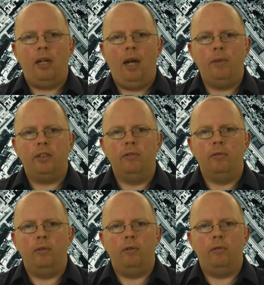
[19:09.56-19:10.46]

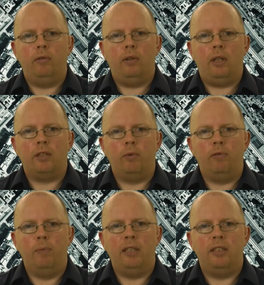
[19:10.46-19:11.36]
Hamilton, as
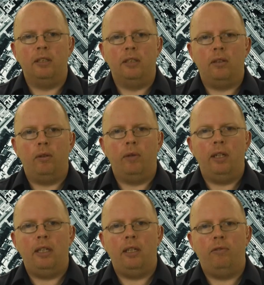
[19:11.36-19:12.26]
we've mentioned
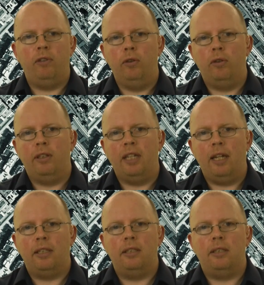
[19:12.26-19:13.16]
already, viewed the
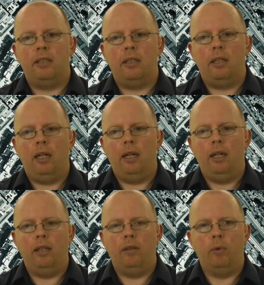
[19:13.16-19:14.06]
debts
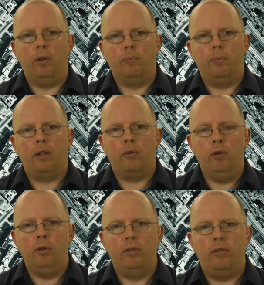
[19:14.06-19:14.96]
that were
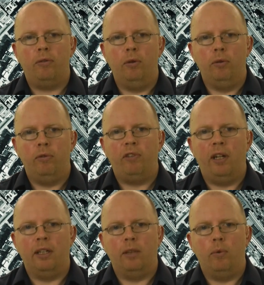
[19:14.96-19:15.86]
accrued through
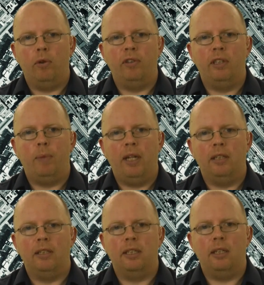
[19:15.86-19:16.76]
fighting the War of
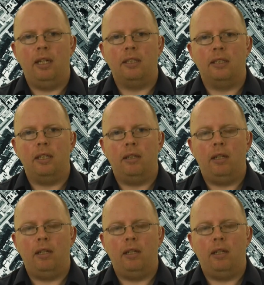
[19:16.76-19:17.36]
Independence as